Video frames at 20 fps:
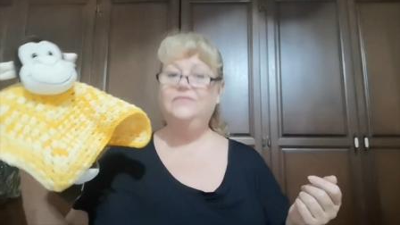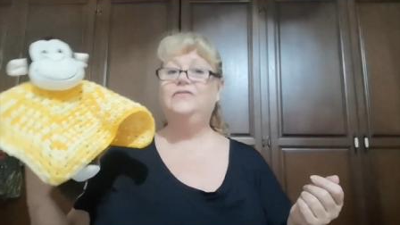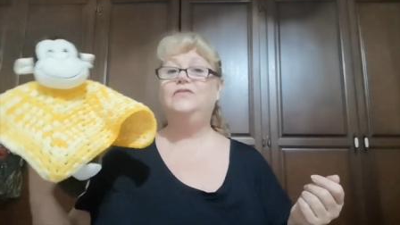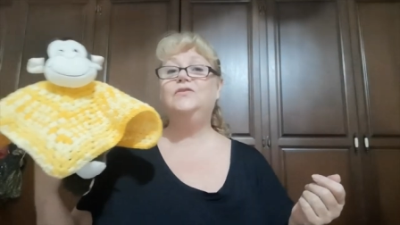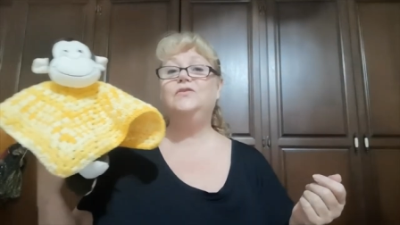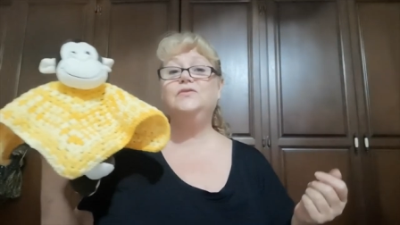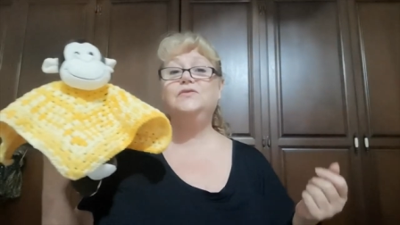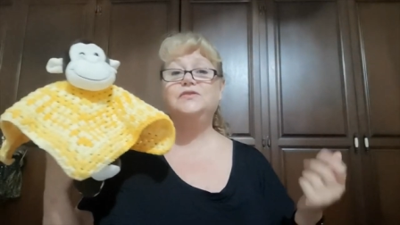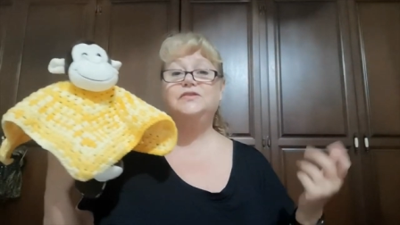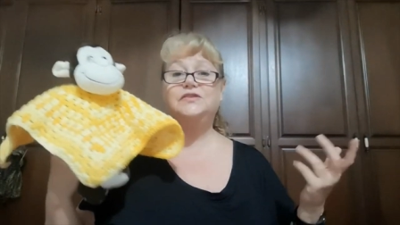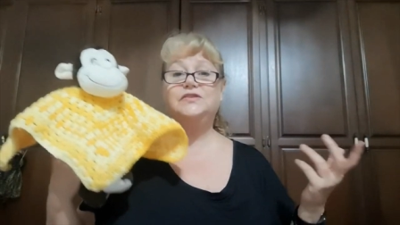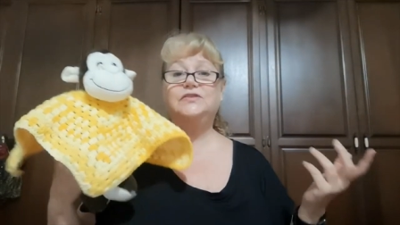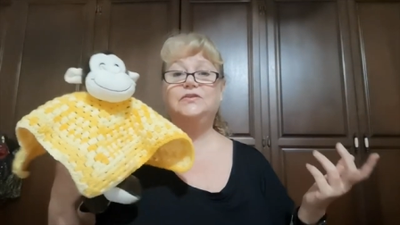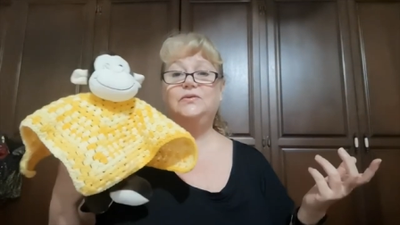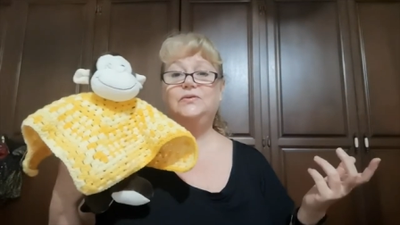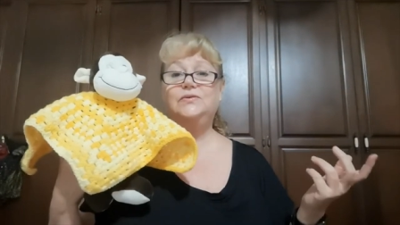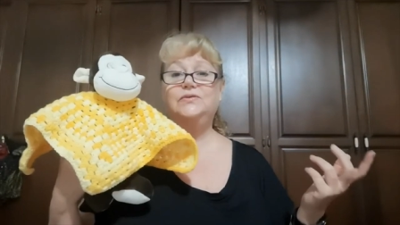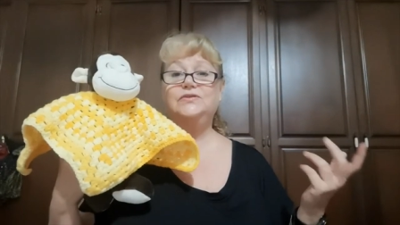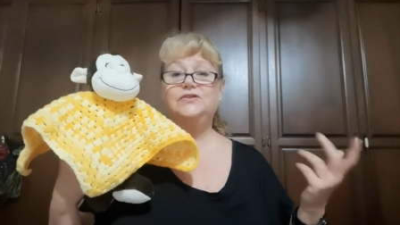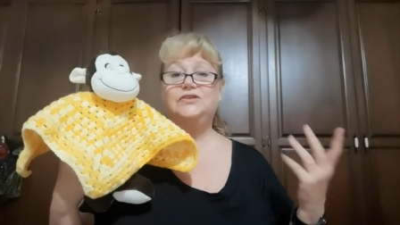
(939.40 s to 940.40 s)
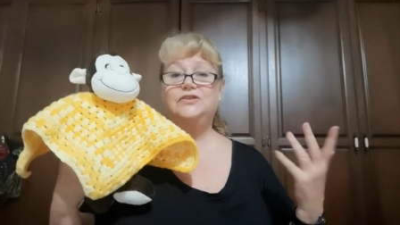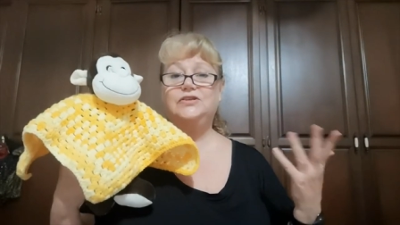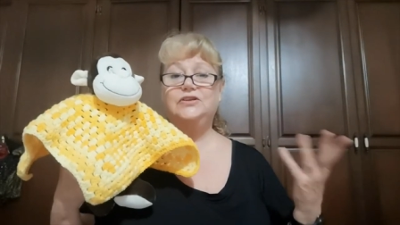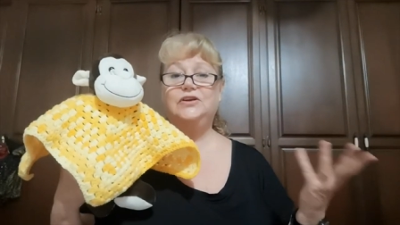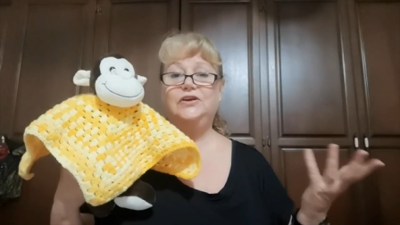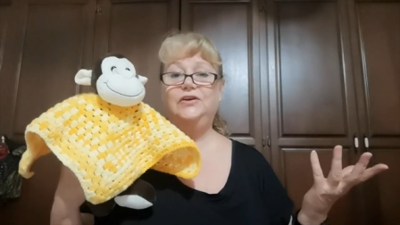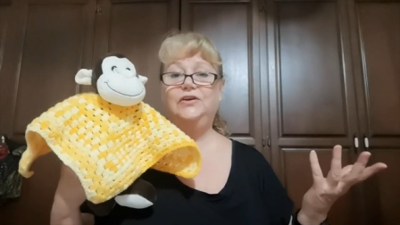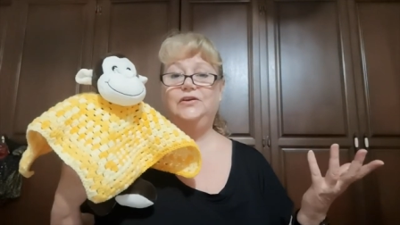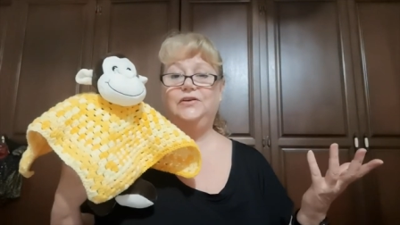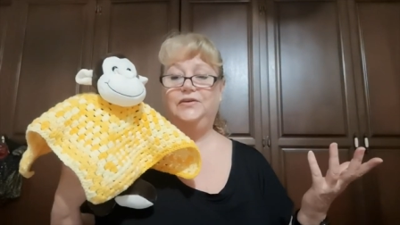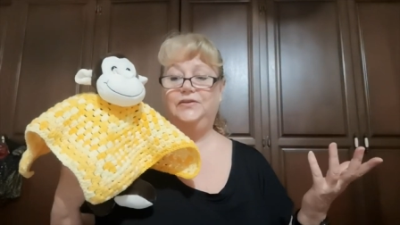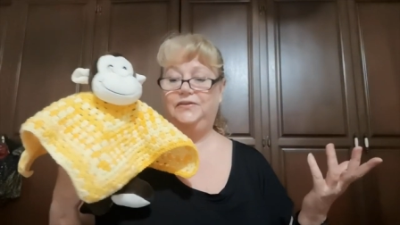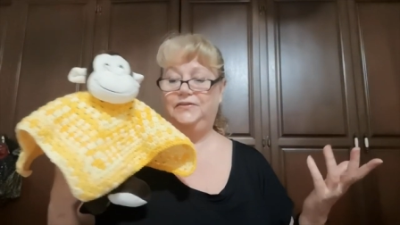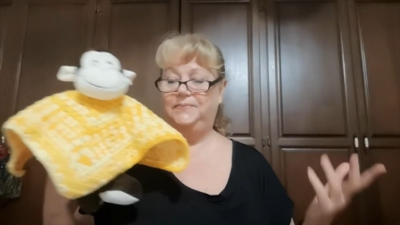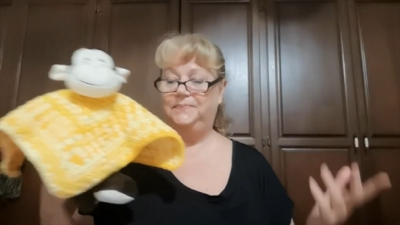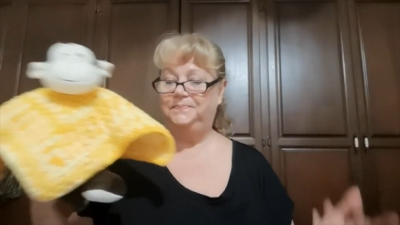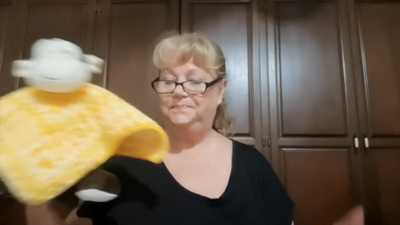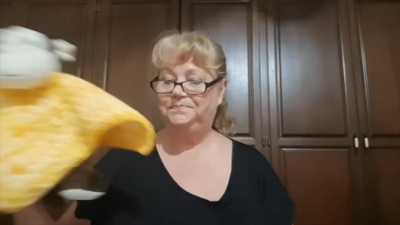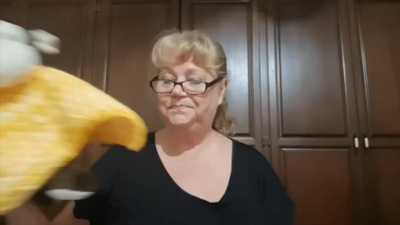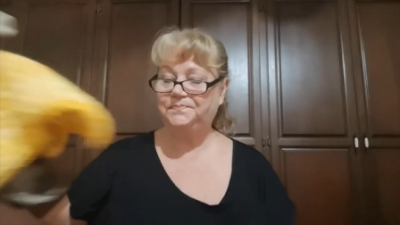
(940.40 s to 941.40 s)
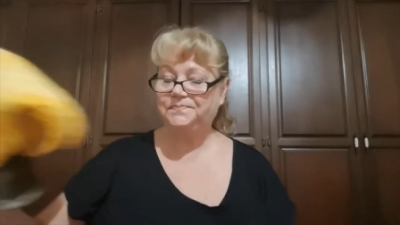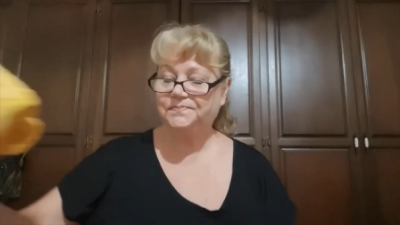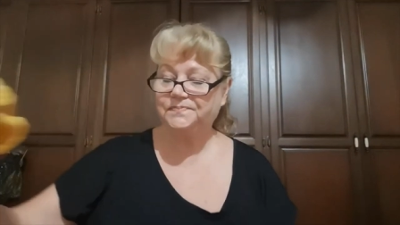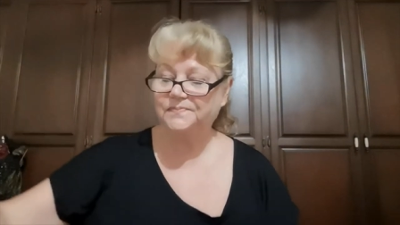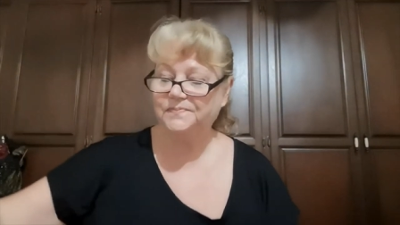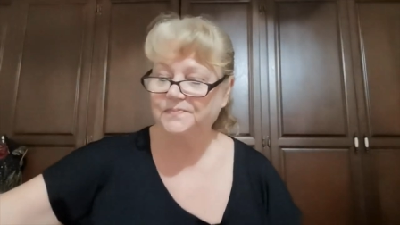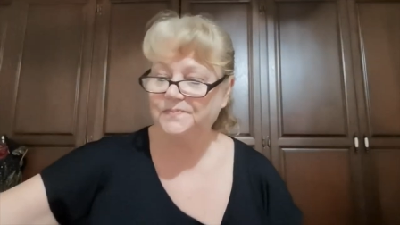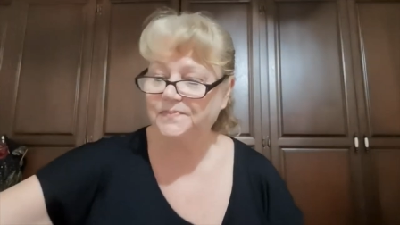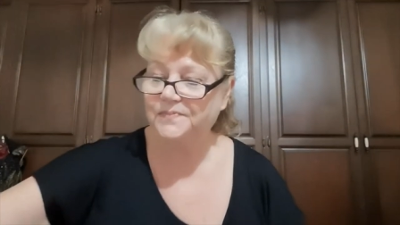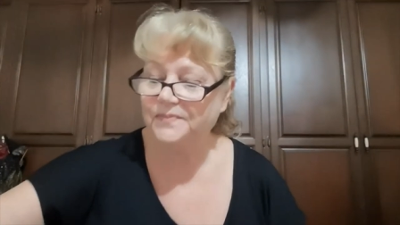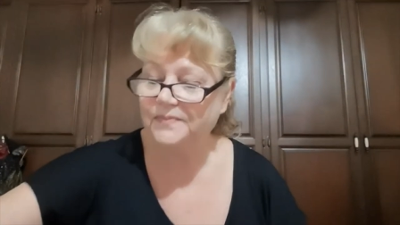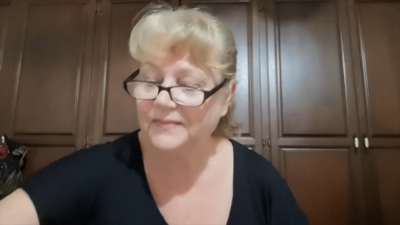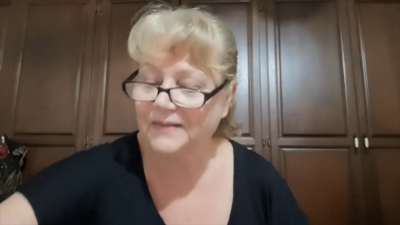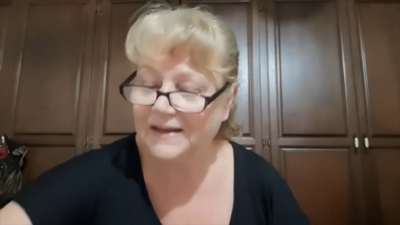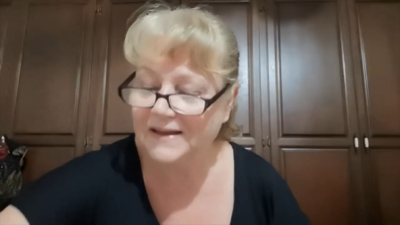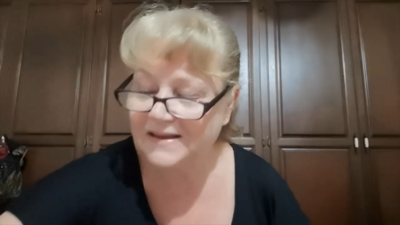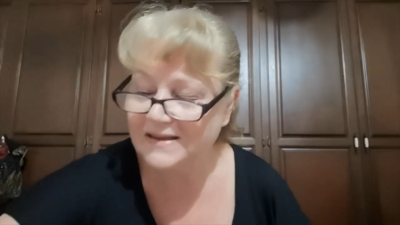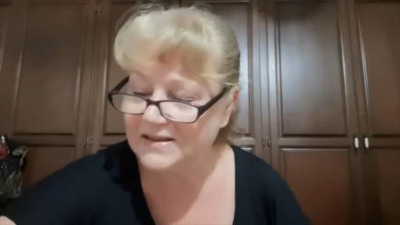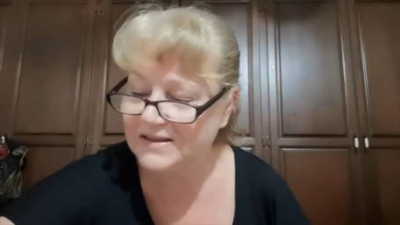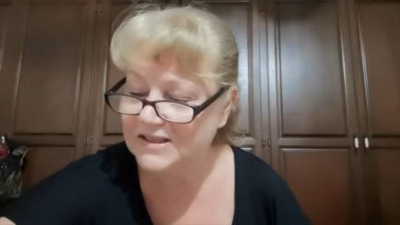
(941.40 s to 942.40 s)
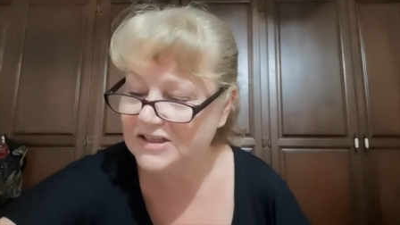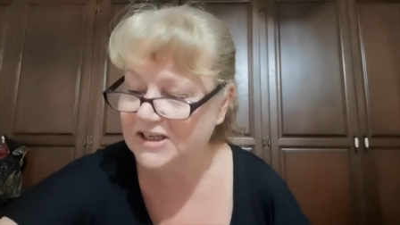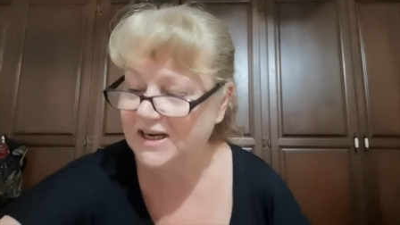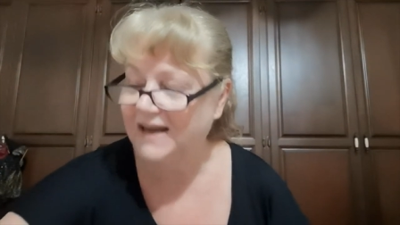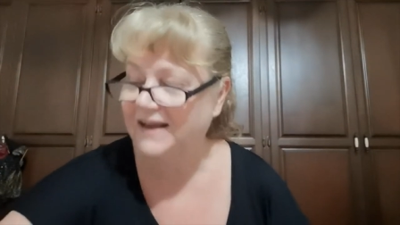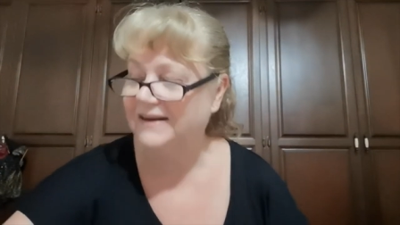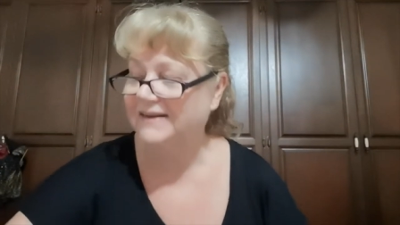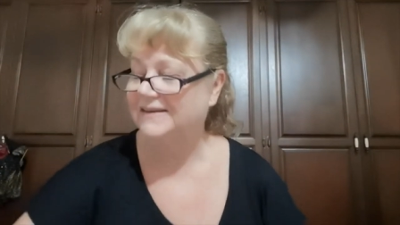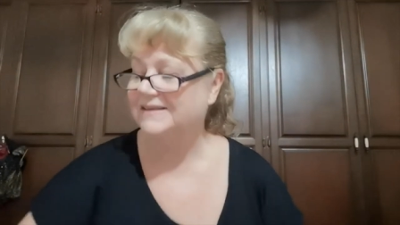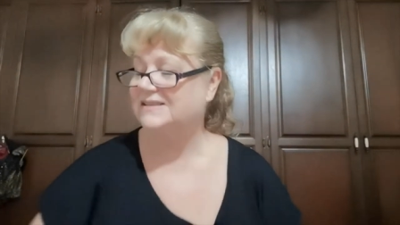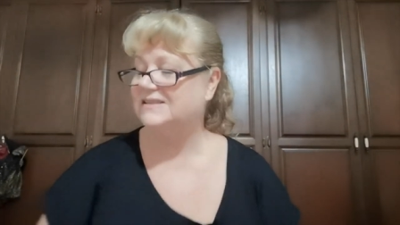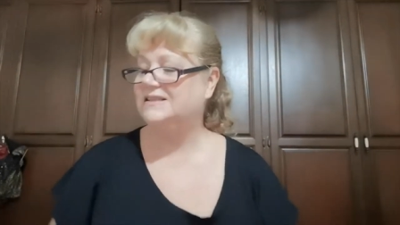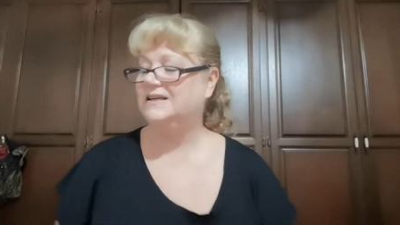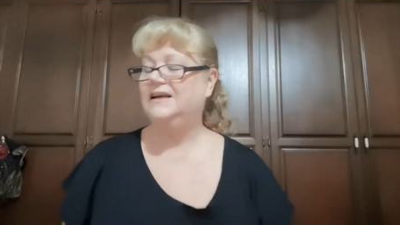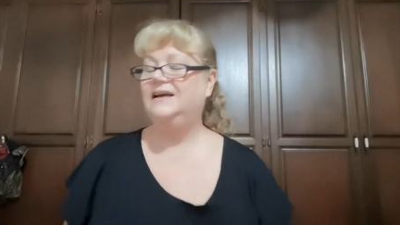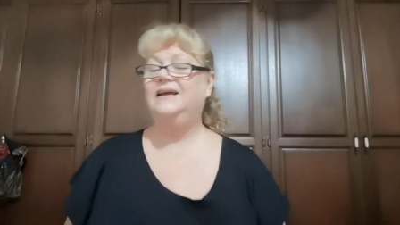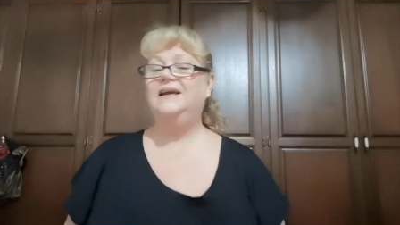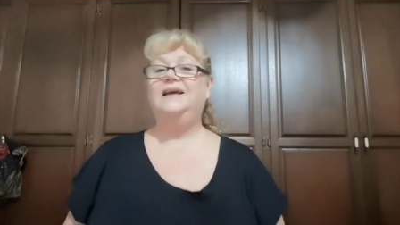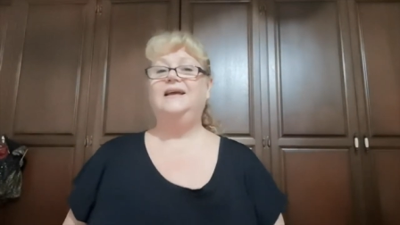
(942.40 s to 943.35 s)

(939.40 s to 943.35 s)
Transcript: for Scorched Earth Challenge.